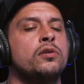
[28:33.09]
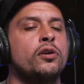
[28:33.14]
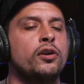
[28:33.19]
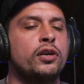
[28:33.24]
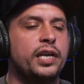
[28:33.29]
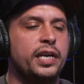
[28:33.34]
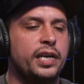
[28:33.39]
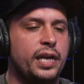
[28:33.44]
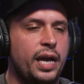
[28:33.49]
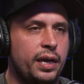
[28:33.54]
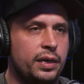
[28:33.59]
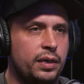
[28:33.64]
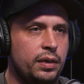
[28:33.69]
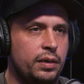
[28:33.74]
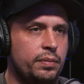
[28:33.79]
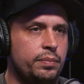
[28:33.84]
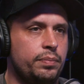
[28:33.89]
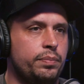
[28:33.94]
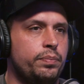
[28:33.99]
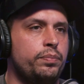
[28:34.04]
learning how
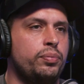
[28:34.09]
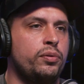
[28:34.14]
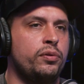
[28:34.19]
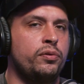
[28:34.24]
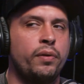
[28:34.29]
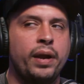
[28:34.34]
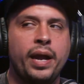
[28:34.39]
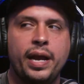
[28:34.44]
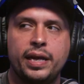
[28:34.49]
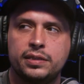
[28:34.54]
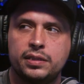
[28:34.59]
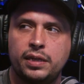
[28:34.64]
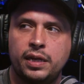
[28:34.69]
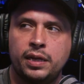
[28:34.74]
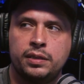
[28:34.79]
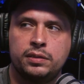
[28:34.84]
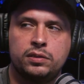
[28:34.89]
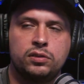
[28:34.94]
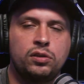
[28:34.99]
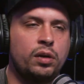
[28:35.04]
to progress
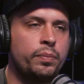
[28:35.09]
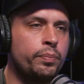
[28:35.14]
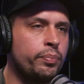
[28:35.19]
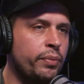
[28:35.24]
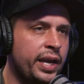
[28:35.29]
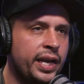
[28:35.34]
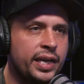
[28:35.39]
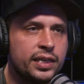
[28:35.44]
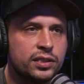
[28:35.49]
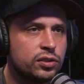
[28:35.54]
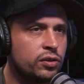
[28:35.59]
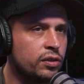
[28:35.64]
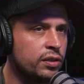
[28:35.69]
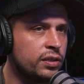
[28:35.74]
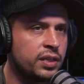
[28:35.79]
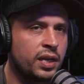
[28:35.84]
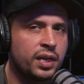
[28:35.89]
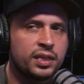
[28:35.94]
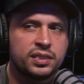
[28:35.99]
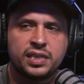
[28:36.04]
and start breaking
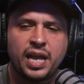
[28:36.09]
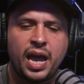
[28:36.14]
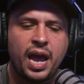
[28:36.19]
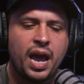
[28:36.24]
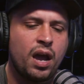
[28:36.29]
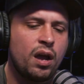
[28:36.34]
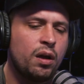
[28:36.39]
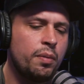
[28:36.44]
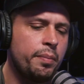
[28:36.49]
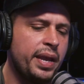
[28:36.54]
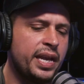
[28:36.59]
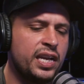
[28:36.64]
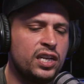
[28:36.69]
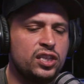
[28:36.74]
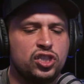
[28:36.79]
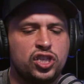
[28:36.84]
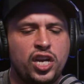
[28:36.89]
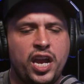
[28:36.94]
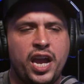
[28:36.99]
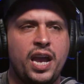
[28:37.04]
certain things down,
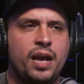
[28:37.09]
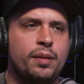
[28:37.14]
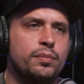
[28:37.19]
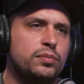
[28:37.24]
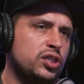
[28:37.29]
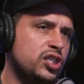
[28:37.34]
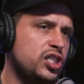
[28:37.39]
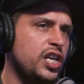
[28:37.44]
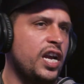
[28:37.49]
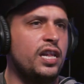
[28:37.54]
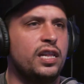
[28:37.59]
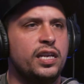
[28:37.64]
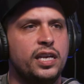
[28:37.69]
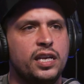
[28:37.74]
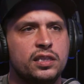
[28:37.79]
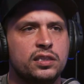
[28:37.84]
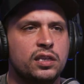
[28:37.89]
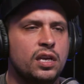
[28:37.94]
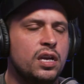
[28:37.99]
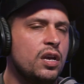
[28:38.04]
making jams,
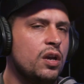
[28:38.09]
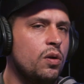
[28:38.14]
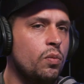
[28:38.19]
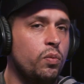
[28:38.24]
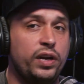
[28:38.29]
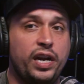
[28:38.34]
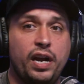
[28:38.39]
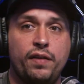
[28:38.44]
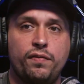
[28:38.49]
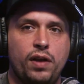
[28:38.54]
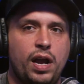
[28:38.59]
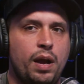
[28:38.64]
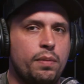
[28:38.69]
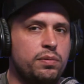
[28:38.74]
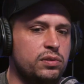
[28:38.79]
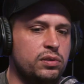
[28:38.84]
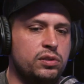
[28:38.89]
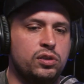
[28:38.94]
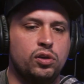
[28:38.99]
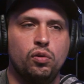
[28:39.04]
jellies, whatever. I
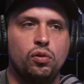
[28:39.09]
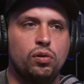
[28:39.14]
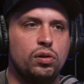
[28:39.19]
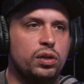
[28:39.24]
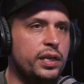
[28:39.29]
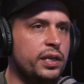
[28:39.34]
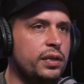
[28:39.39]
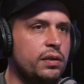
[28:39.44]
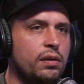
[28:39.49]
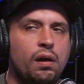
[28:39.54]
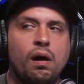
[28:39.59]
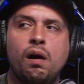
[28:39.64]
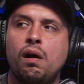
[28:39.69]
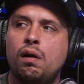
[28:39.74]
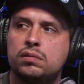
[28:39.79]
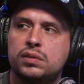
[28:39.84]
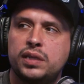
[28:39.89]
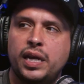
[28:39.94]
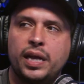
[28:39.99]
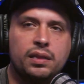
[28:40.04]
was Googling
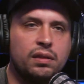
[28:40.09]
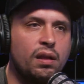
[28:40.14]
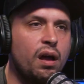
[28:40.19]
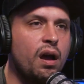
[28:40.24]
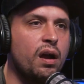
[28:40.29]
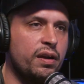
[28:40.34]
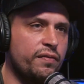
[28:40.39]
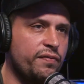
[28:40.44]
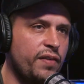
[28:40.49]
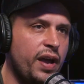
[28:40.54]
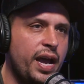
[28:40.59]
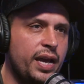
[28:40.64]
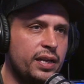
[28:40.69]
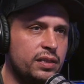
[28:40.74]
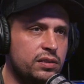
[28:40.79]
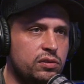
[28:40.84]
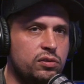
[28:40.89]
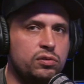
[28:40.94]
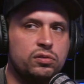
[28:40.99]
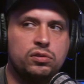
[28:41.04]
all day long if I
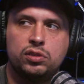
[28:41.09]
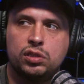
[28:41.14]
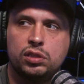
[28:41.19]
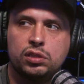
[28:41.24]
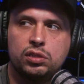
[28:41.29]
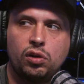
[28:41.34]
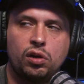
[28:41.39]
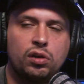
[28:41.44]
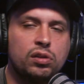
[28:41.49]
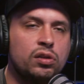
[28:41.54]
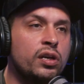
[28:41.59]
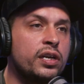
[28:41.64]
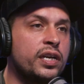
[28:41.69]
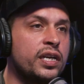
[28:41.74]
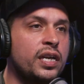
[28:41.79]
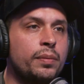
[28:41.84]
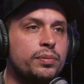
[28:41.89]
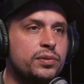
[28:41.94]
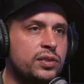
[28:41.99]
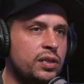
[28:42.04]
had to just start
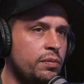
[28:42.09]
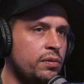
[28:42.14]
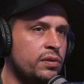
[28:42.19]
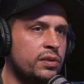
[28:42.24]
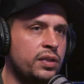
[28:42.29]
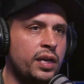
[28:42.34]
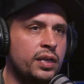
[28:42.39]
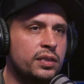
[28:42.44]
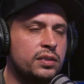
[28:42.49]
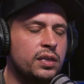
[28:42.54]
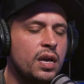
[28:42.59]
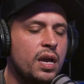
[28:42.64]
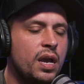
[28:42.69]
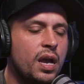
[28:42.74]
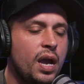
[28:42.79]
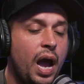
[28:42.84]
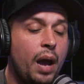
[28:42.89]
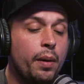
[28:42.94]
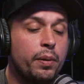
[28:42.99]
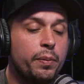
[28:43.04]
looking up certain things.
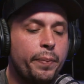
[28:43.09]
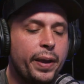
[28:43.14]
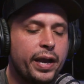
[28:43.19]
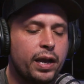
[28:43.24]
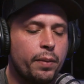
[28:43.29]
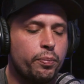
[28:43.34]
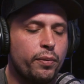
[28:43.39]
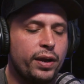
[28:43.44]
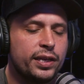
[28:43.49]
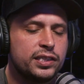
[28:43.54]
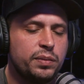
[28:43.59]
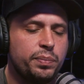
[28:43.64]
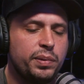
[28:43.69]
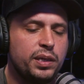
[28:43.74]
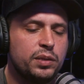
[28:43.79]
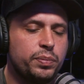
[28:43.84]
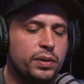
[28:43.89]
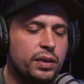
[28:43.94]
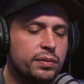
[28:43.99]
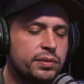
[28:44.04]
I would pick up
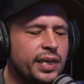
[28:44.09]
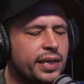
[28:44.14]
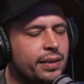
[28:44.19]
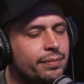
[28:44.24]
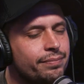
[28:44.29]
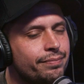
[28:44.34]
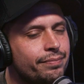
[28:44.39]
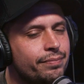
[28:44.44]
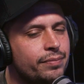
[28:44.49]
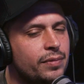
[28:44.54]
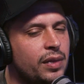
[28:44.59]
recipes, but I was like,